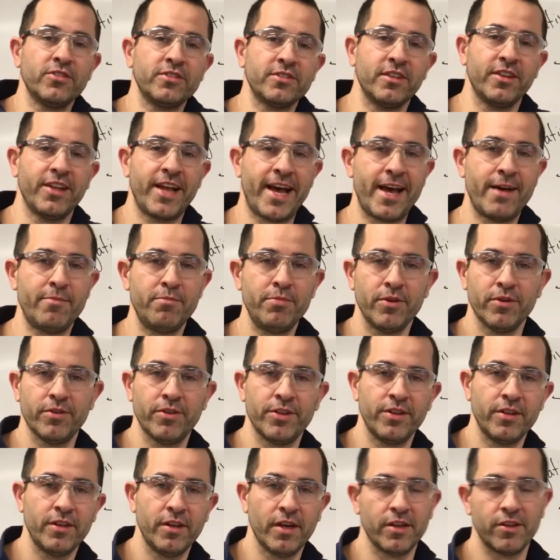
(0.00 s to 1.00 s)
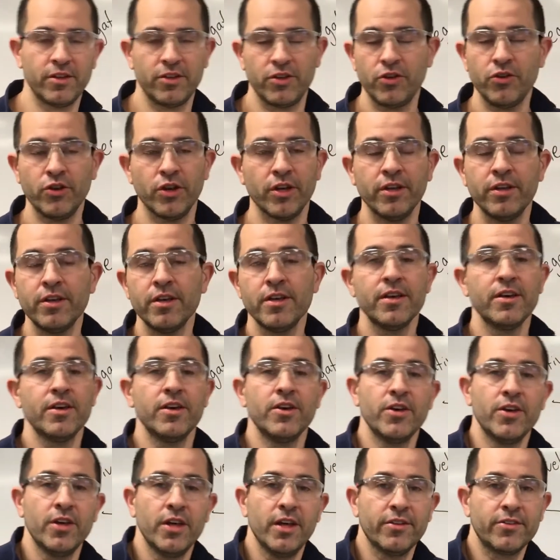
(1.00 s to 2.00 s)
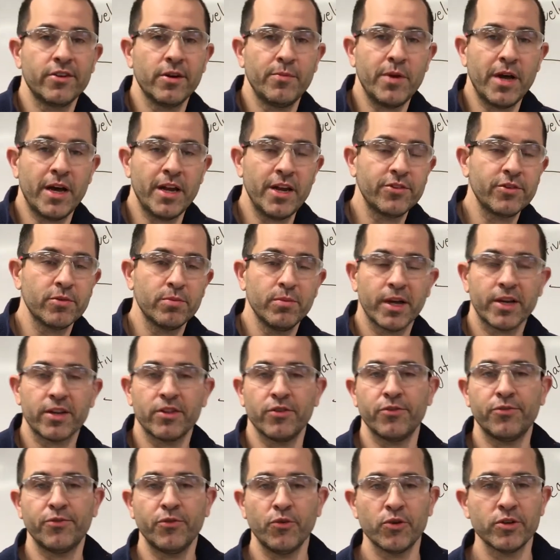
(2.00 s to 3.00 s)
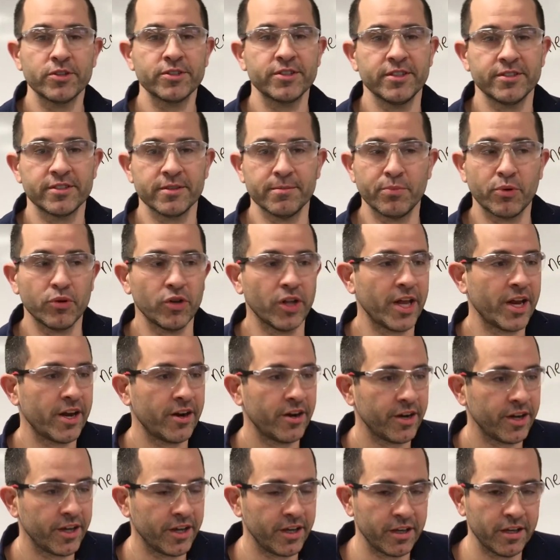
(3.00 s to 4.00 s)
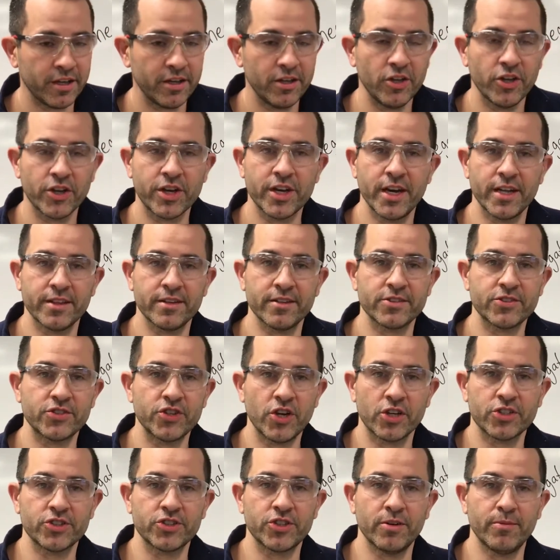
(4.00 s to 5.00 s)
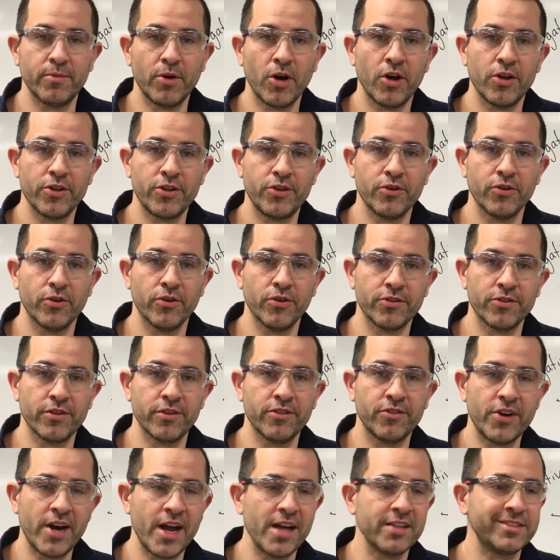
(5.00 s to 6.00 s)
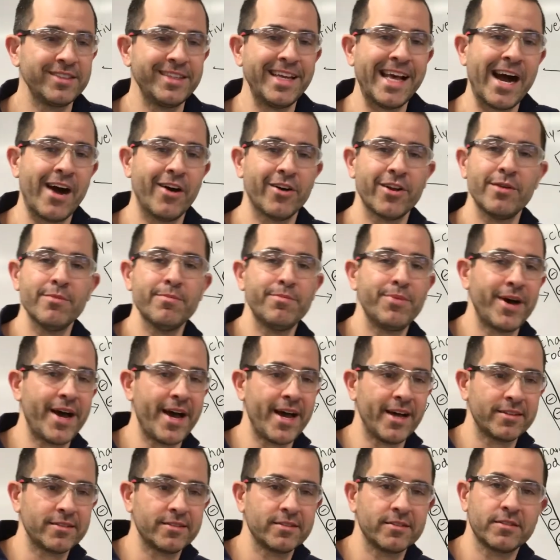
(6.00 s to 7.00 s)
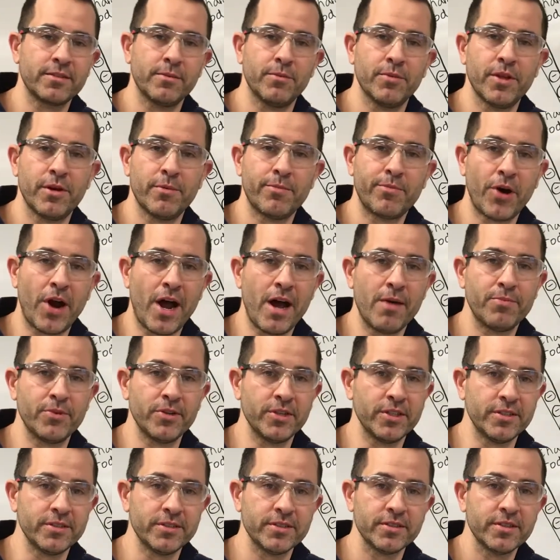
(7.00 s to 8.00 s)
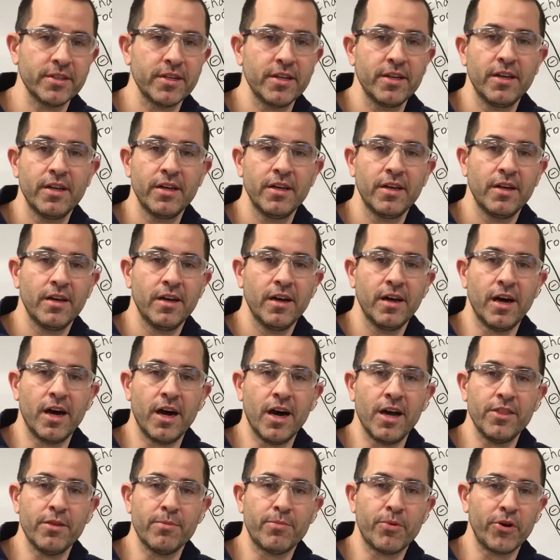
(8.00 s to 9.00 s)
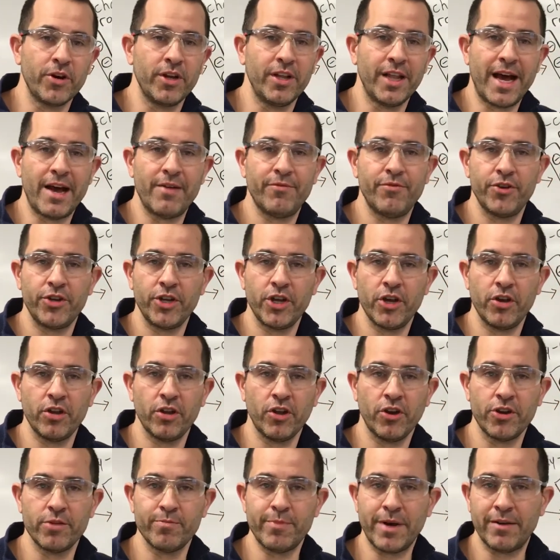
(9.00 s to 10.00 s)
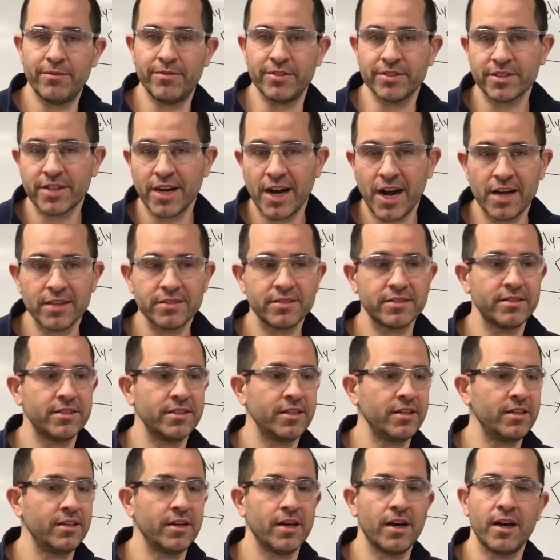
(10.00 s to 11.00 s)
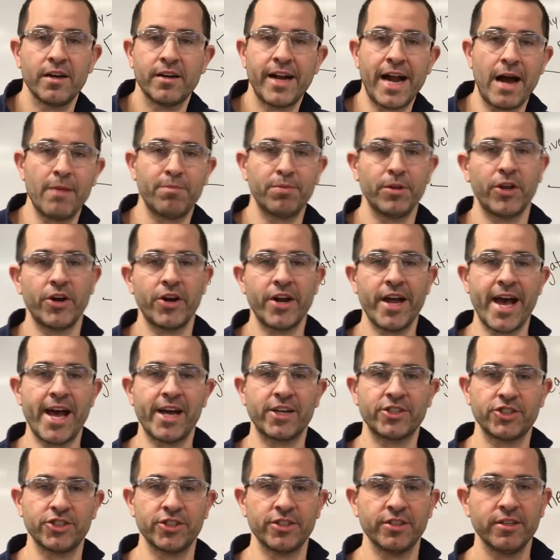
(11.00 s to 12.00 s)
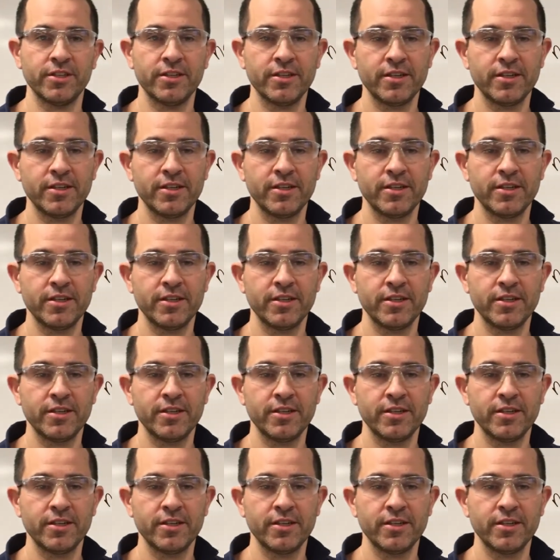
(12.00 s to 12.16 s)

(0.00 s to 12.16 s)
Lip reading: lab of the unit is going to be on intermolecular forces and polarity, looking at the structure of molecules and trying to see how it impacts some of their properties. In the pre-lab video you learned about viscosity, capillary action,